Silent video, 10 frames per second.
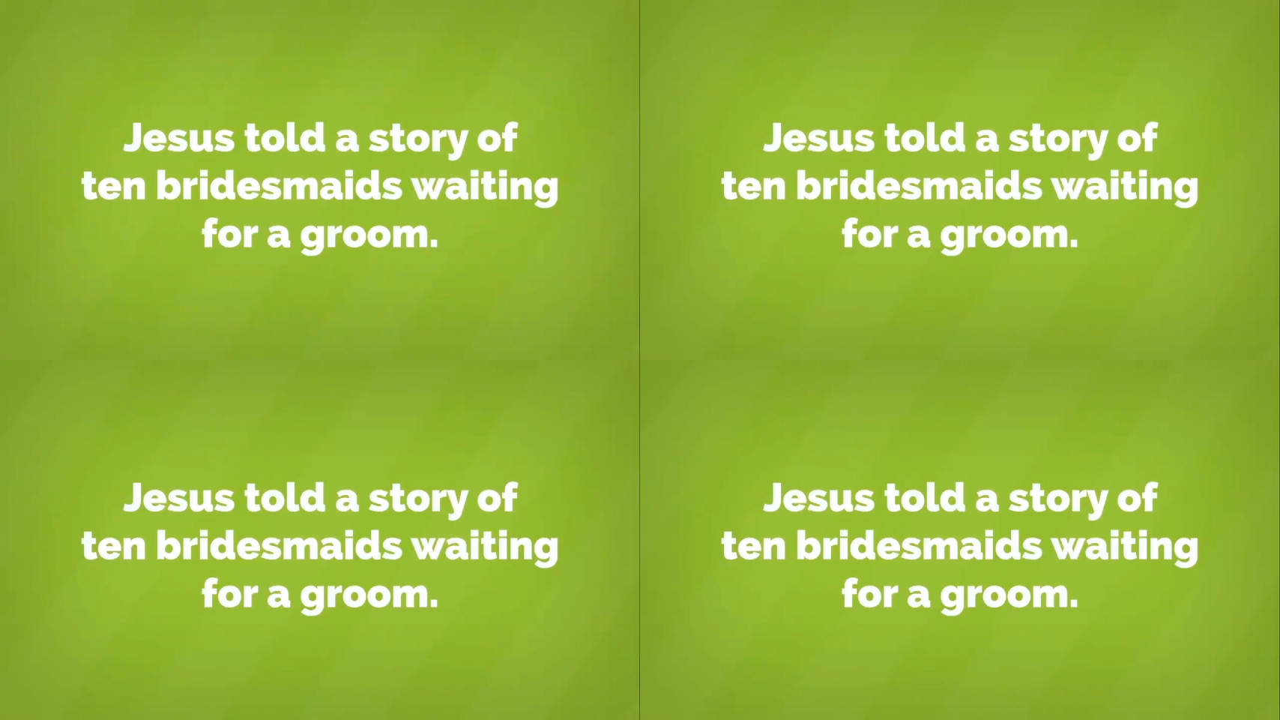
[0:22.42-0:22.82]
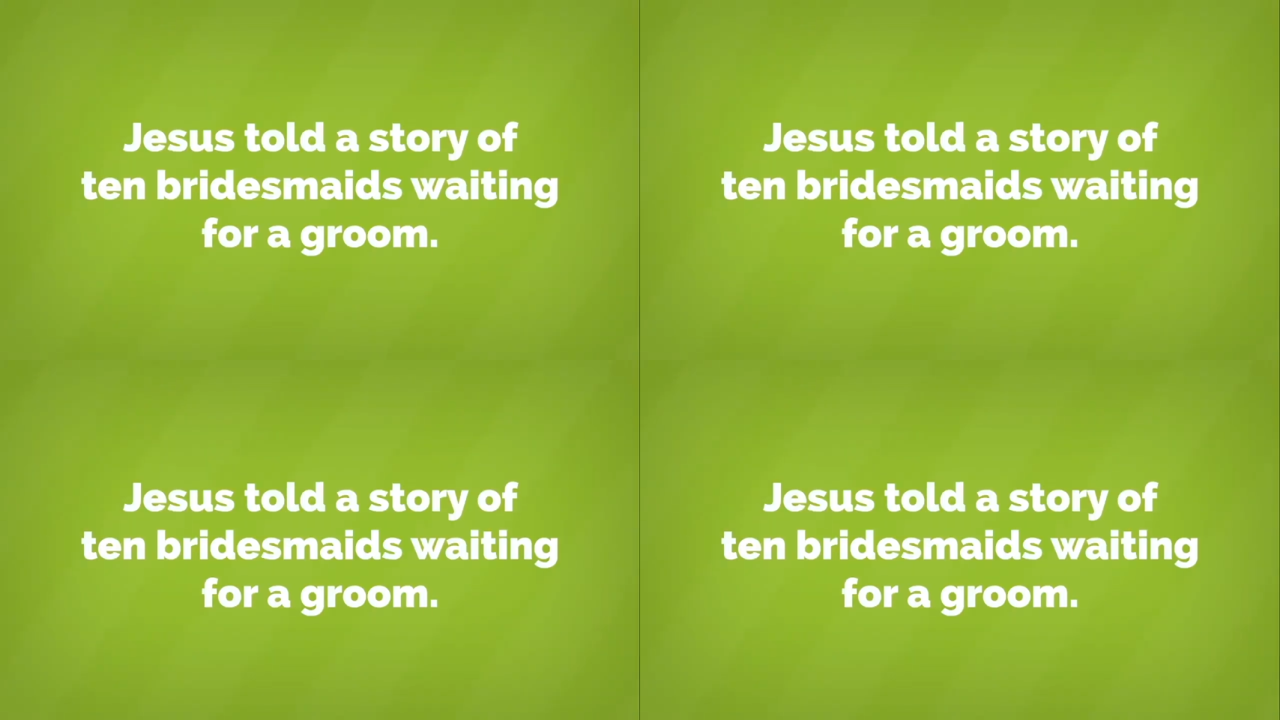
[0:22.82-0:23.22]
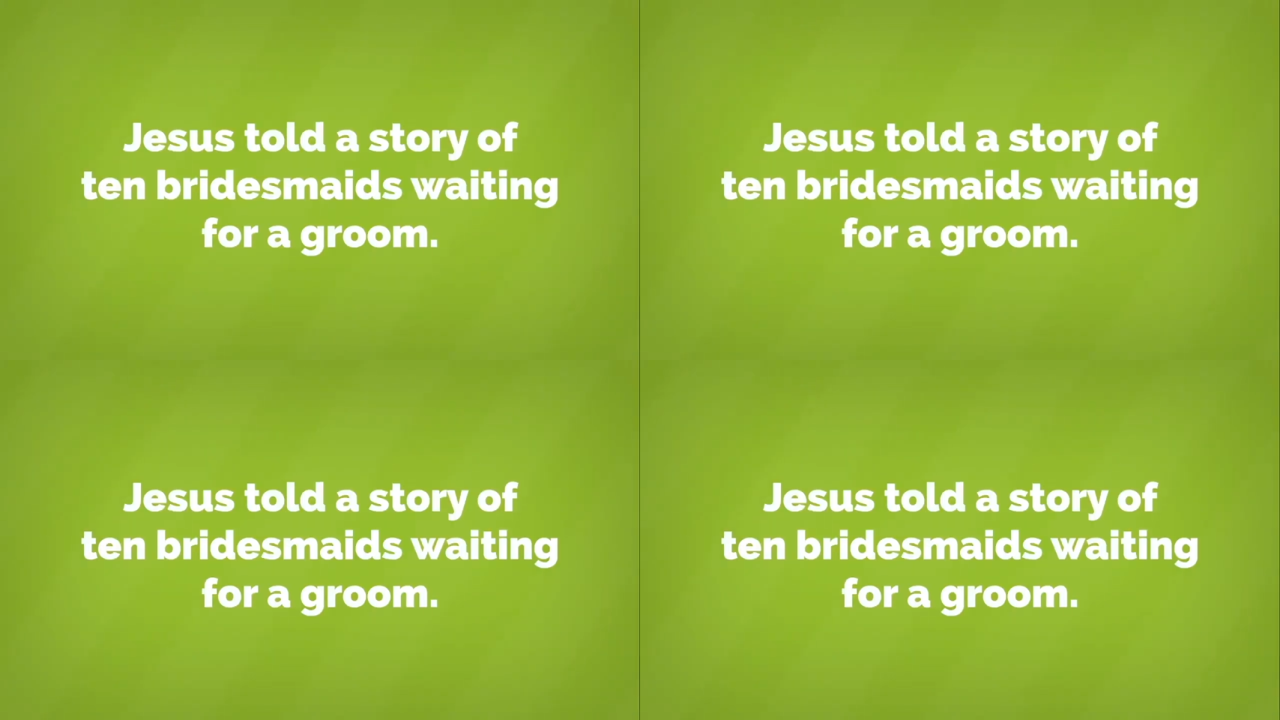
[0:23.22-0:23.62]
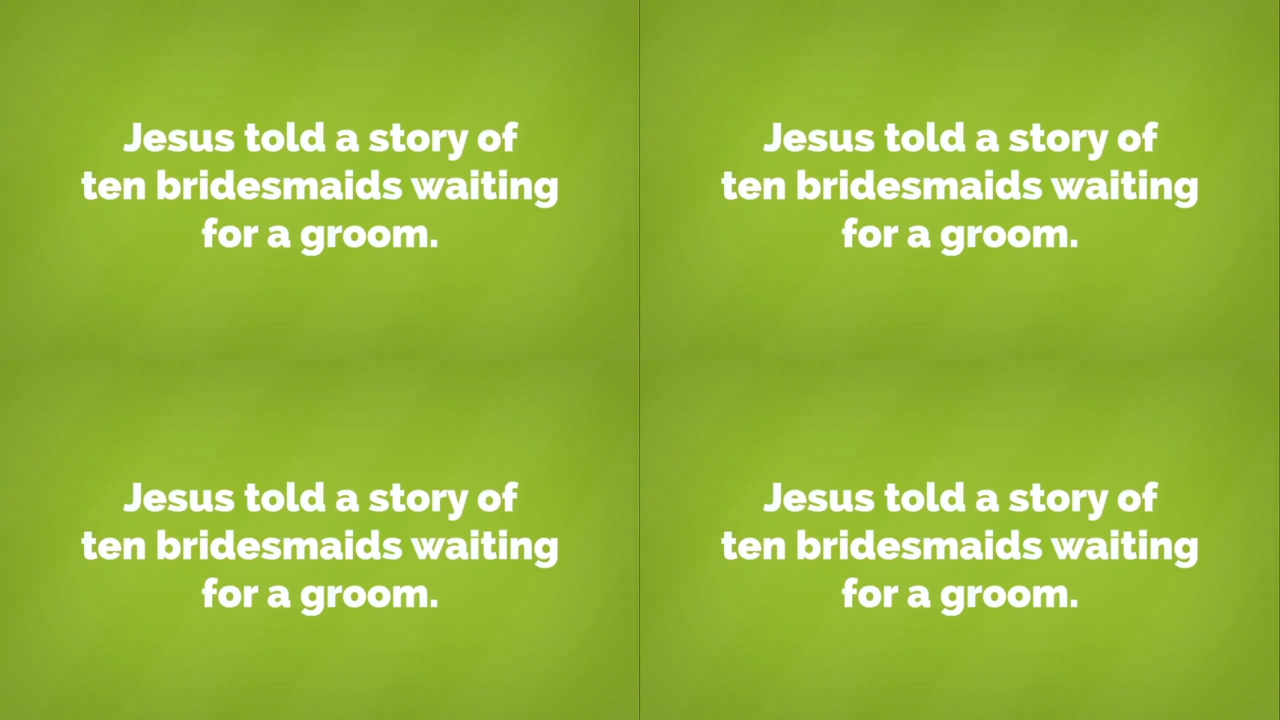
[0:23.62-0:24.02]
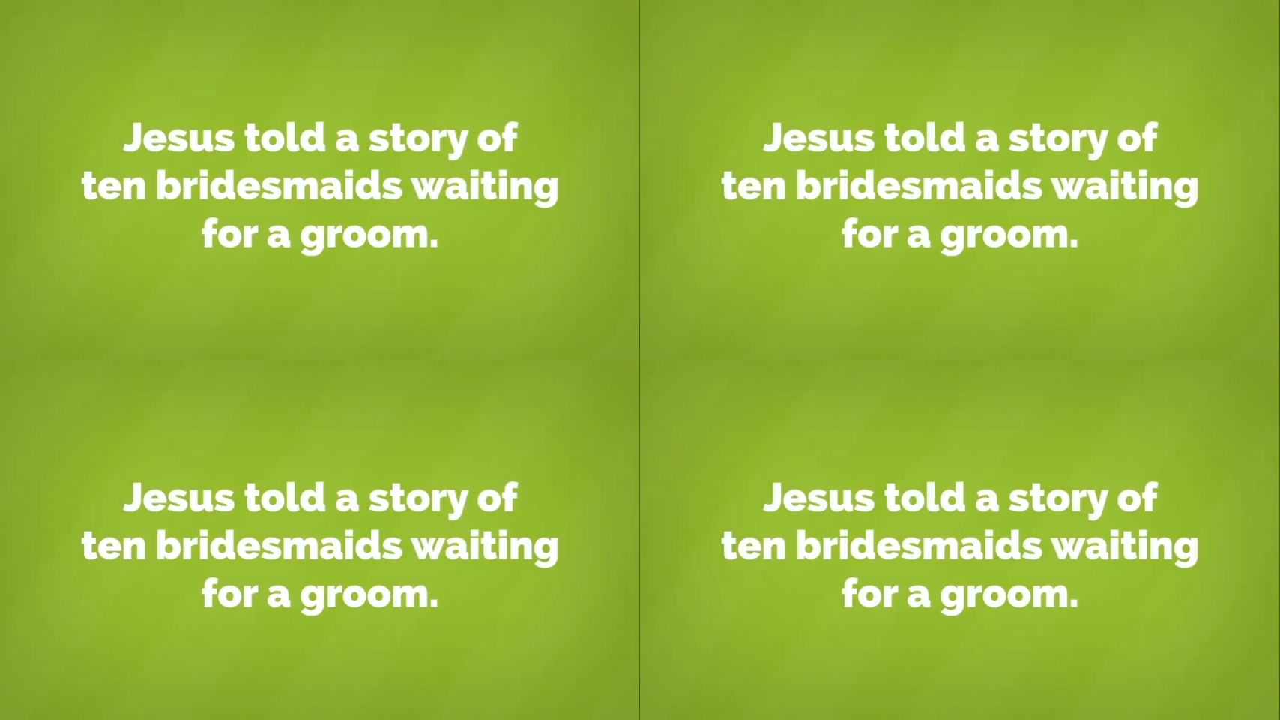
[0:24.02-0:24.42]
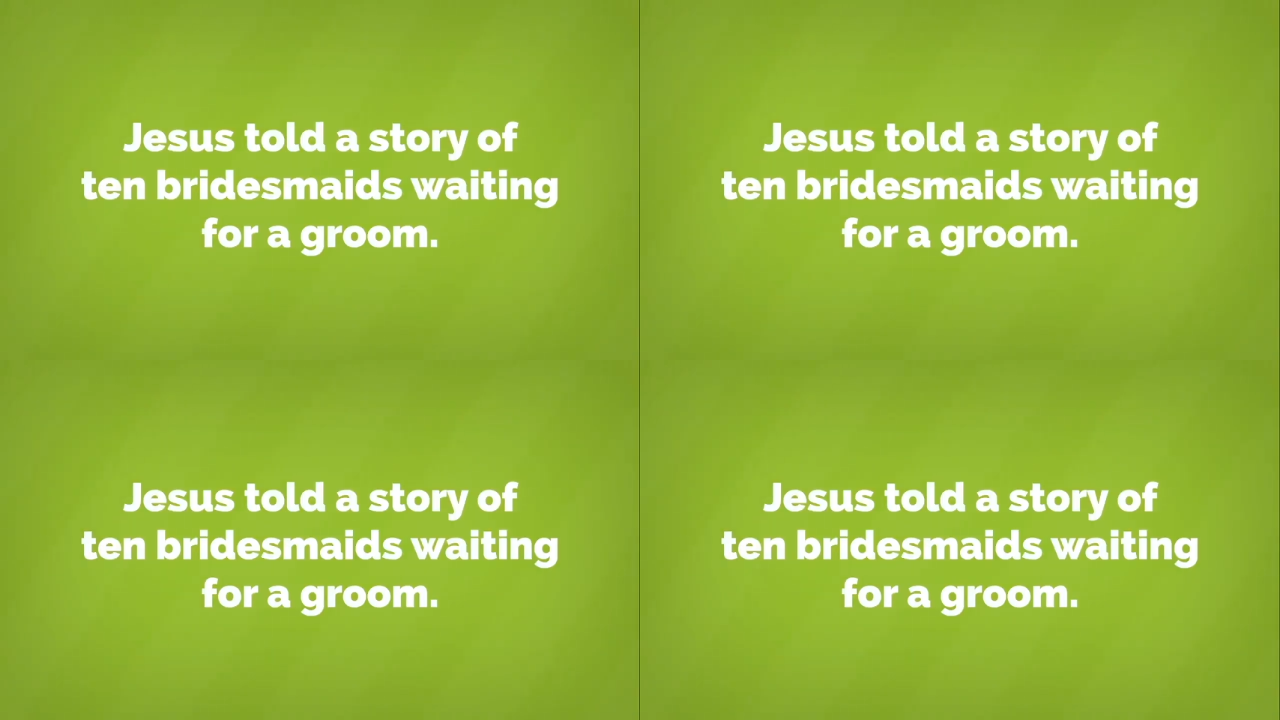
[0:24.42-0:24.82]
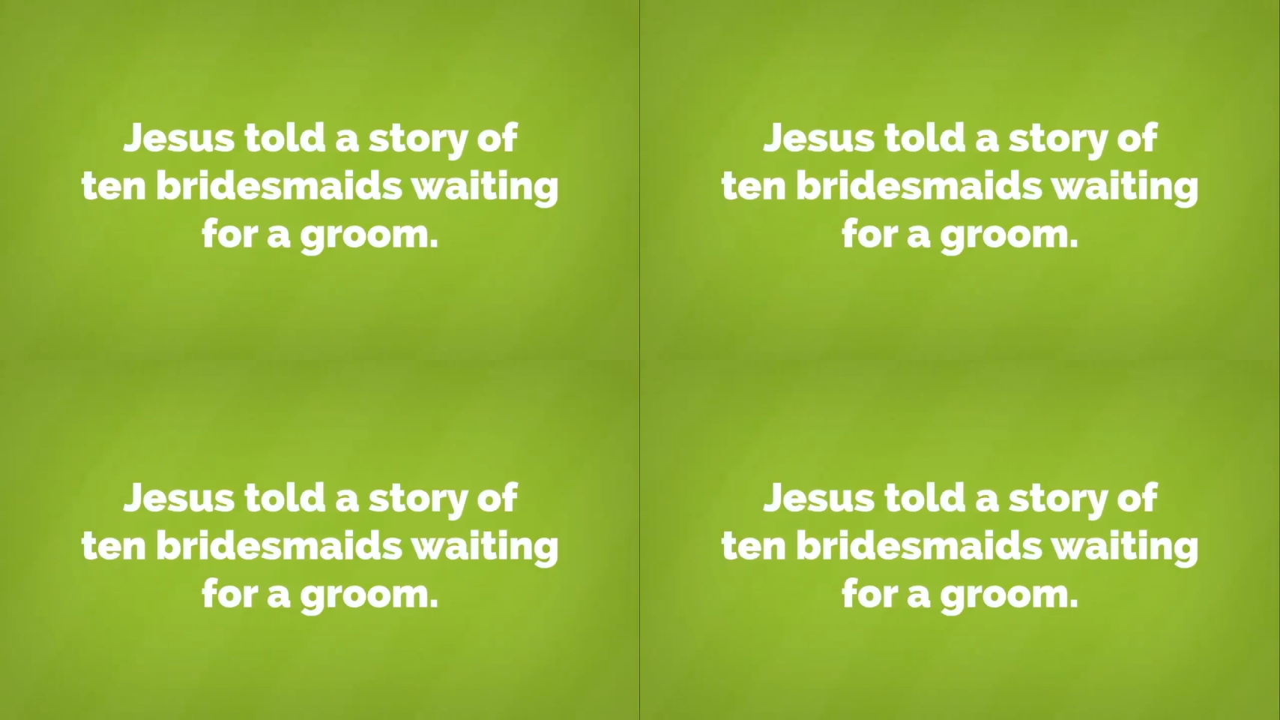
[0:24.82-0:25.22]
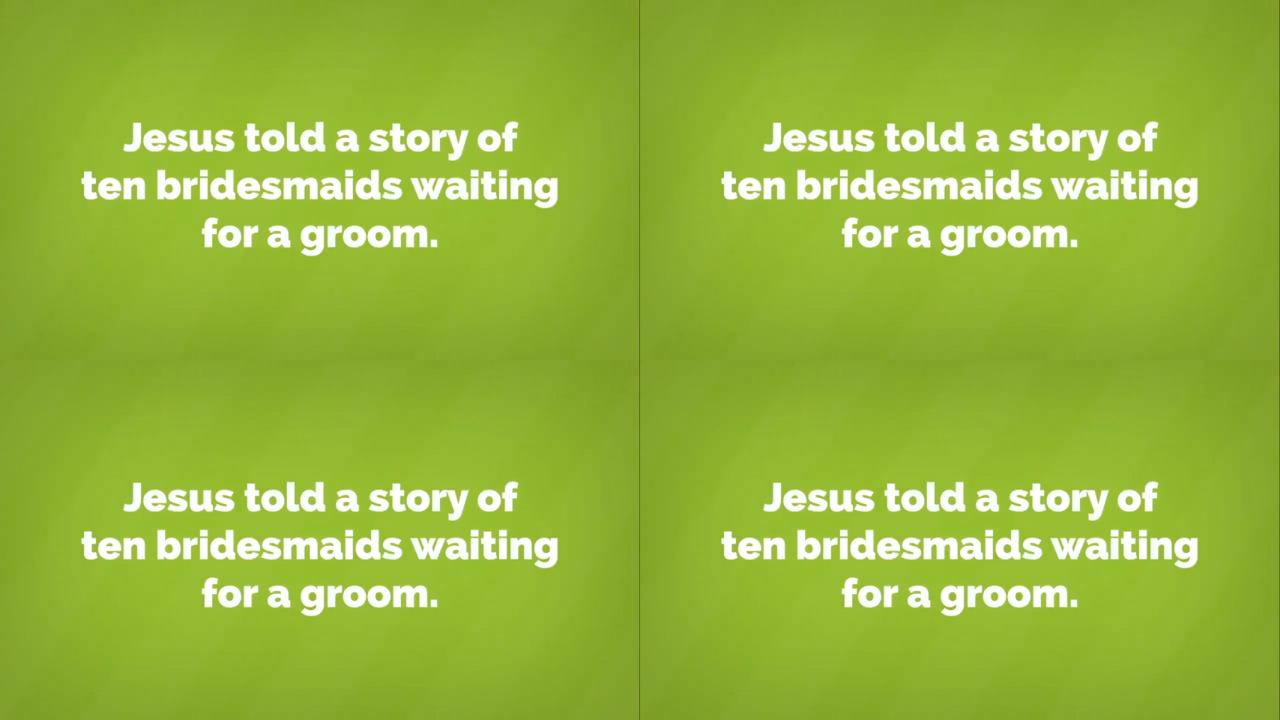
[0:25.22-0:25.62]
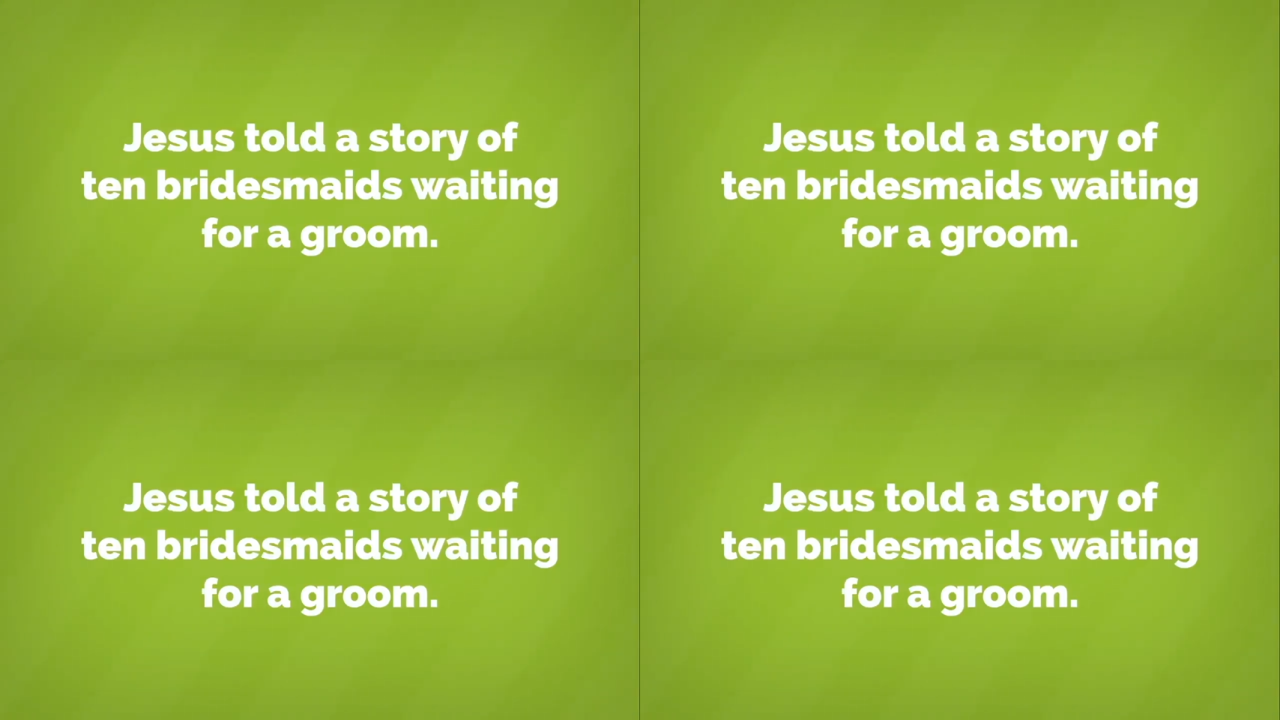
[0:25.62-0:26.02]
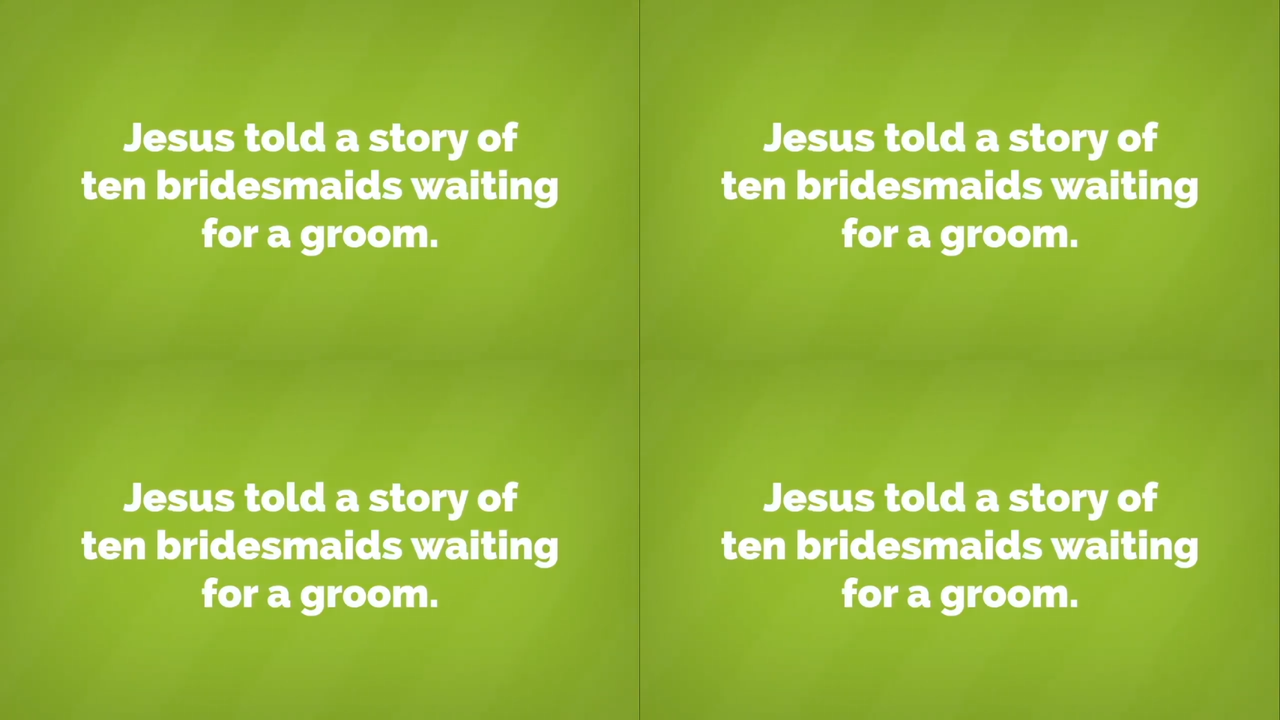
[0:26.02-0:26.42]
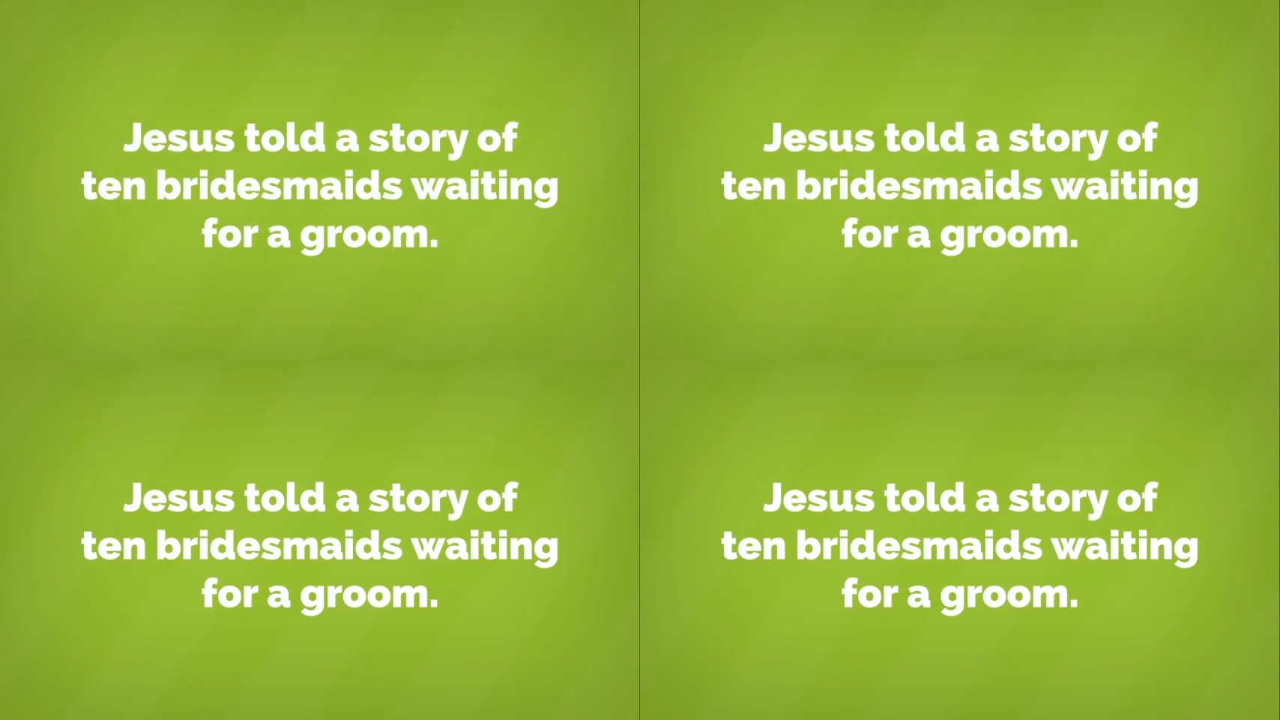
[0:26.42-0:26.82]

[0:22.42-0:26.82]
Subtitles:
No face is visible, so there are no lips to read.